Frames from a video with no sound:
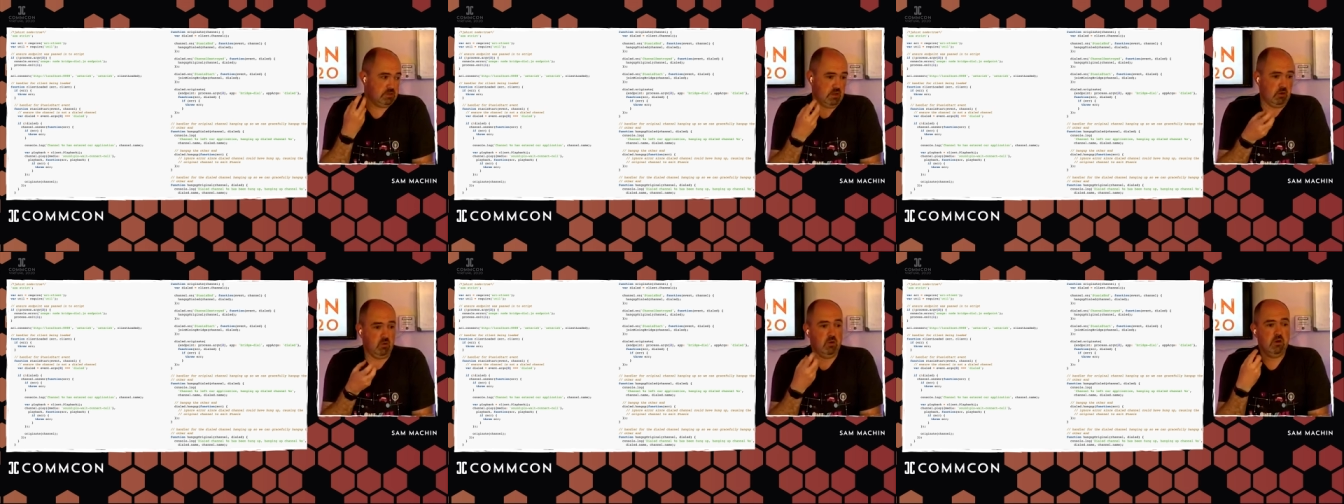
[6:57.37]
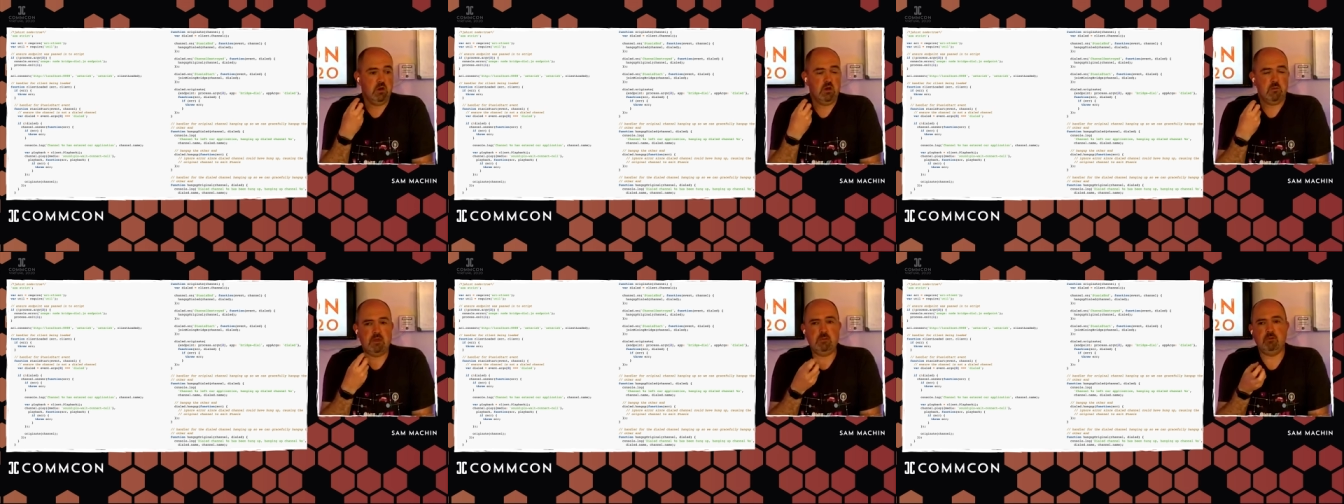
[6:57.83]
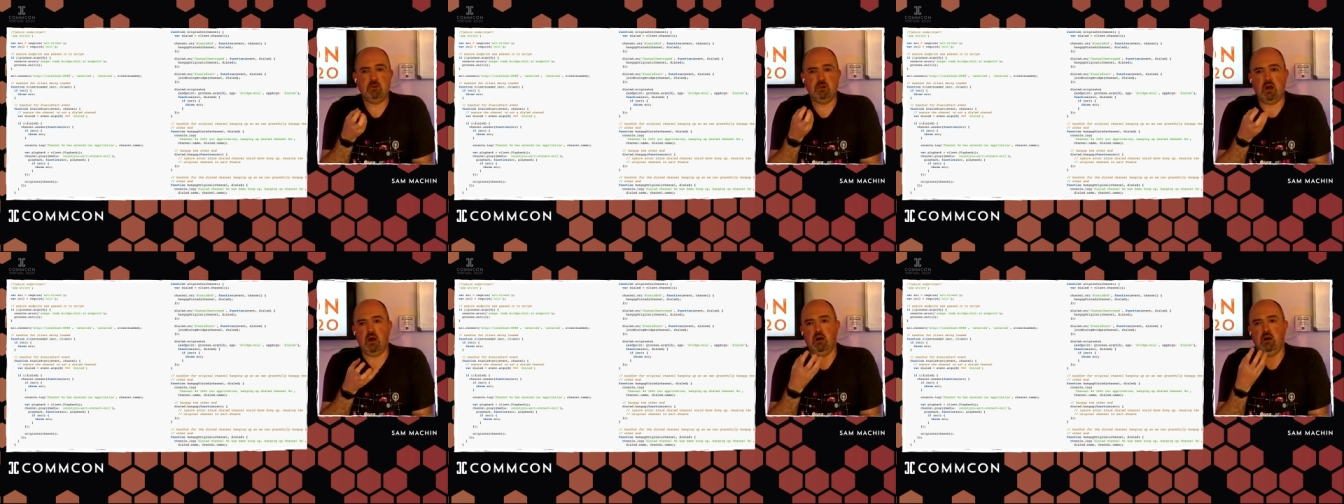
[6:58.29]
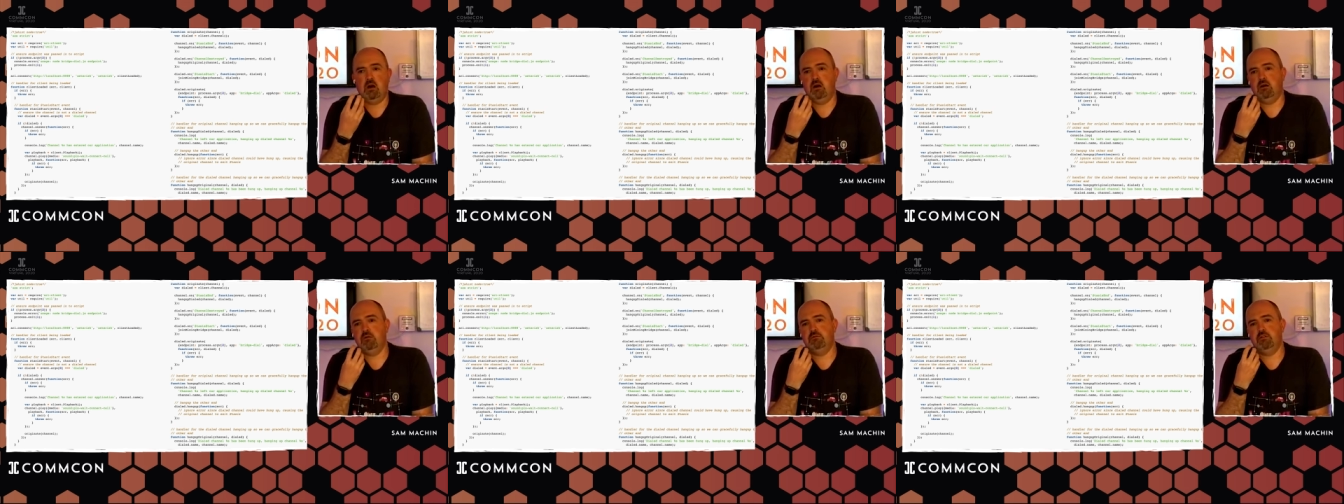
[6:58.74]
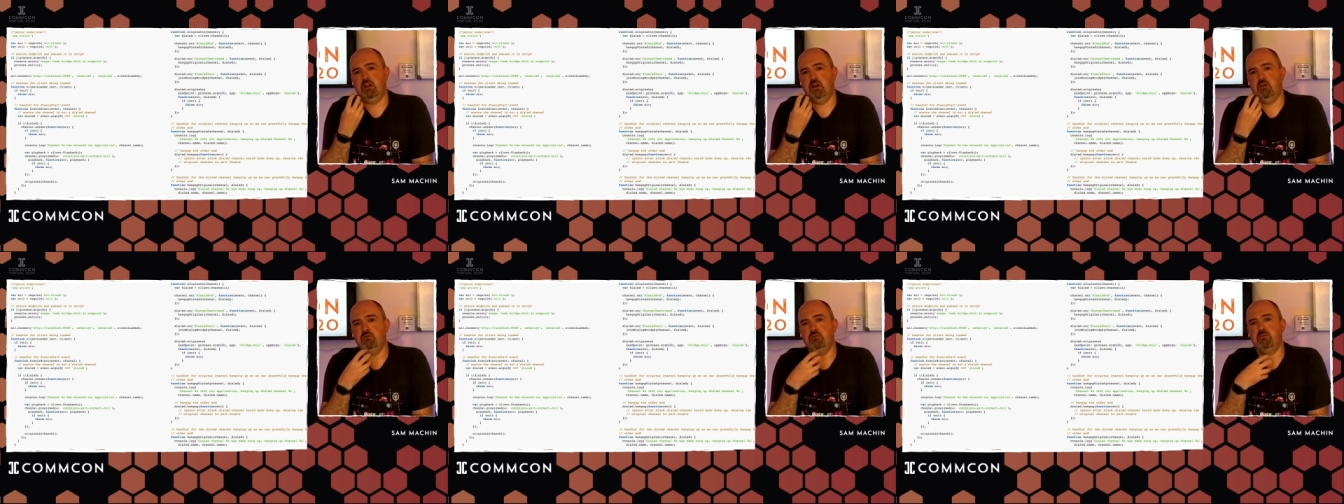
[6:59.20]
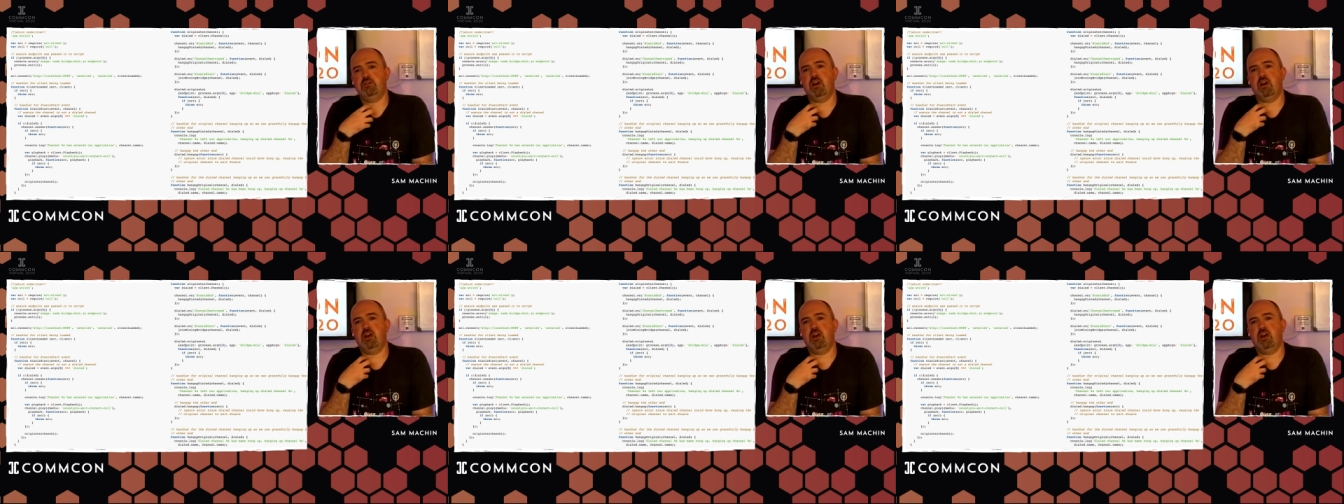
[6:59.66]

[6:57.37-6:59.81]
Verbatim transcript: So people are, you know,